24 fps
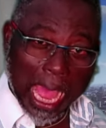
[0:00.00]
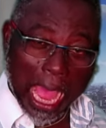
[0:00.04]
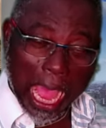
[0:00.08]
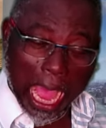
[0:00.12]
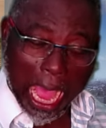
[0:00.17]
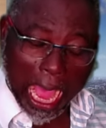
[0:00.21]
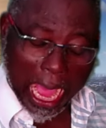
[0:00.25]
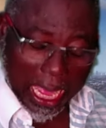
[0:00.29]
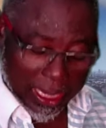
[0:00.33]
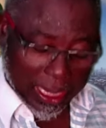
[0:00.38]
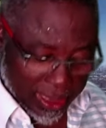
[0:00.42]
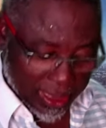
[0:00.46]

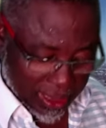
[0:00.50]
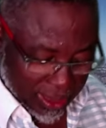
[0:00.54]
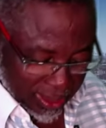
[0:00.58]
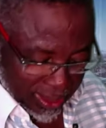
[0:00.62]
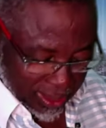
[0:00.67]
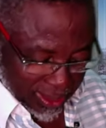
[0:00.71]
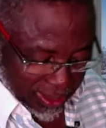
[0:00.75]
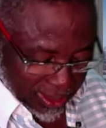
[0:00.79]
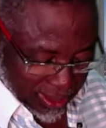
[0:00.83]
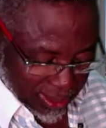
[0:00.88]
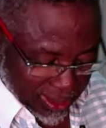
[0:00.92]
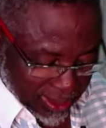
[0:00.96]
Ah!
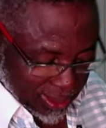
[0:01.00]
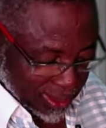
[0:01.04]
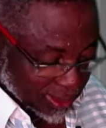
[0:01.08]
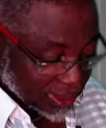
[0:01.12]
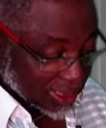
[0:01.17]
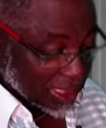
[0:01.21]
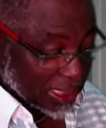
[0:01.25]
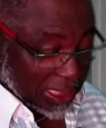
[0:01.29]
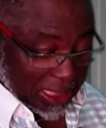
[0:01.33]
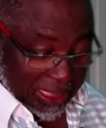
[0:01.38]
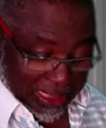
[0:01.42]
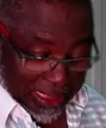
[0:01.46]
They
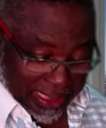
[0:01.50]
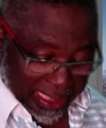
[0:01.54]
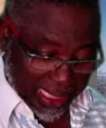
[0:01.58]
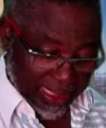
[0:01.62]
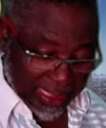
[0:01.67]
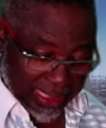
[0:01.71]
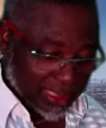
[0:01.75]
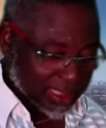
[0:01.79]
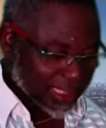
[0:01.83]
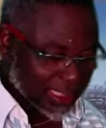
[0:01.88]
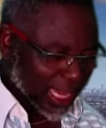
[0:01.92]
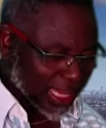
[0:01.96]

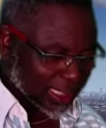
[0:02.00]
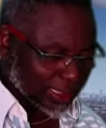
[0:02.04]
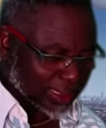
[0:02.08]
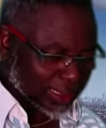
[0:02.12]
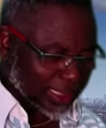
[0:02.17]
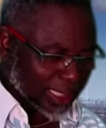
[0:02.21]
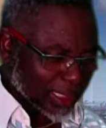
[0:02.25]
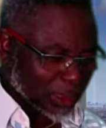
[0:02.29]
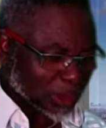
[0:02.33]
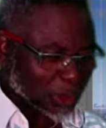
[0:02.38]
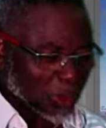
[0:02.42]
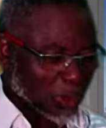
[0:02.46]
sent, I
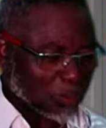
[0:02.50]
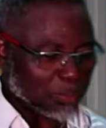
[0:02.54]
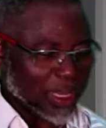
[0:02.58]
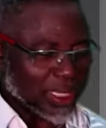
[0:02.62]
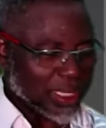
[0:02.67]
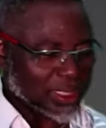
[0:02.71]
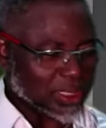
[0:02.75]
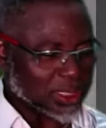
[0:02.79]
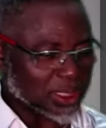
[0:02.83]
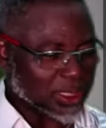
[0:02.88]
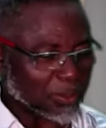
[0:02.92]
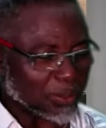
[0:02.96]
think, to
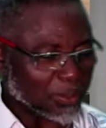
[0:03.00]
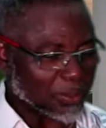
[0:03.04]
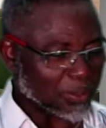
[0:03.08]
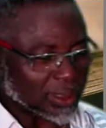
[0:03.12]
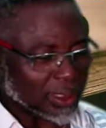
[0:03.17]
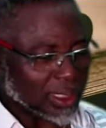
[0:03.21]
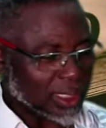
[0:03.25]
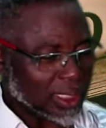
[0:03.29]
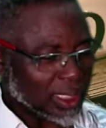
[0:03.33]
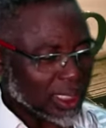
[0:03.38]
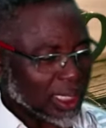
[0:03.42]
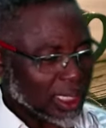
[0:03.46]
Benjamin,
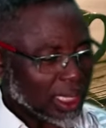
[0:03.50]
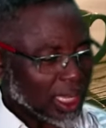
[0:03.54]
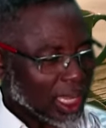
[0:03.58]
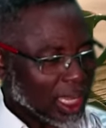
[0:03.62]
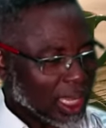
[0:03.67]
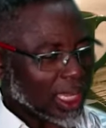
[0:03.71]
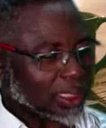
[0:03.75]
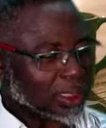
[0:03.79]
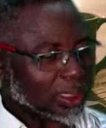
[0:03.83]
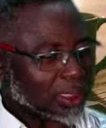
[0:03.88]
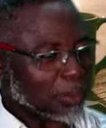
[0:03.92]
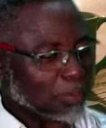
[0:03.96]

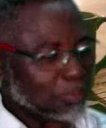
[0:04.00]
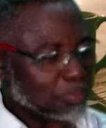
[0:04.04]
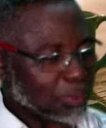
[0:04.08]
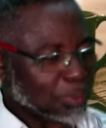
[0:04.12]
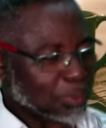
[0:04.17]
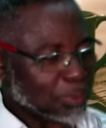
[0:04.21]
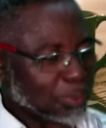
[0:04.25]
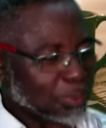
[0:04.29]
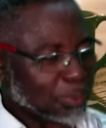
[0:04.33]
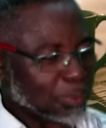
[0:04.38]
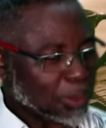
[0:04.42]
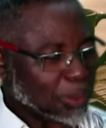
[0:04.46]
and the
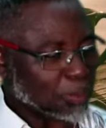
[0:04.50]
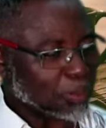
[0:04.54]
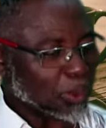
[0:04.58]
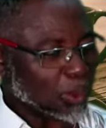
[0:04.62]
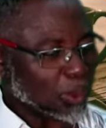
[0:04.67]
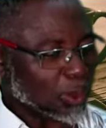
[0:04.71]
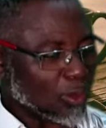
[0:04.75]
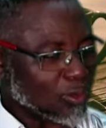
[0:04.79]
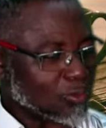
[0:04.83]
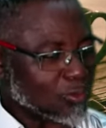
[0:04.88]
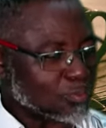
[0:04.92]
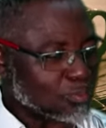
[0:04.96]
people
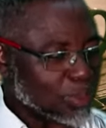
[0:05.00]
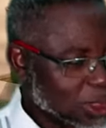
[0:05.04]
of